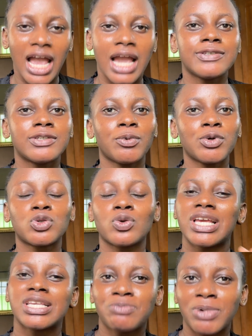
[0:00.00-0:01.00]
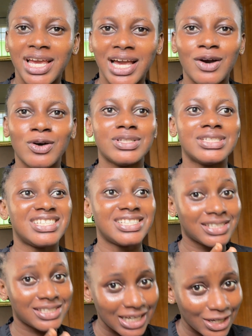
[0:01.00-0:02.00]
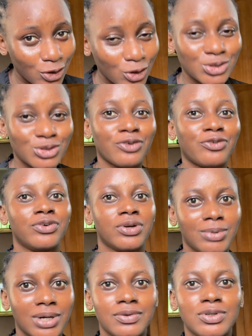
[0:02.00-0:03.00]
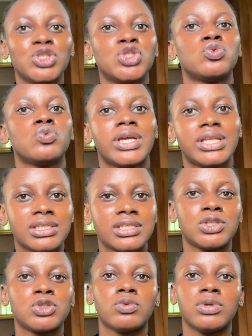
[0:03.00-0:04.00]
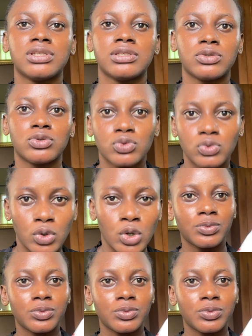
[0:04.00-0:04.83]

it's supposed to expire on the 2nd of February 2022.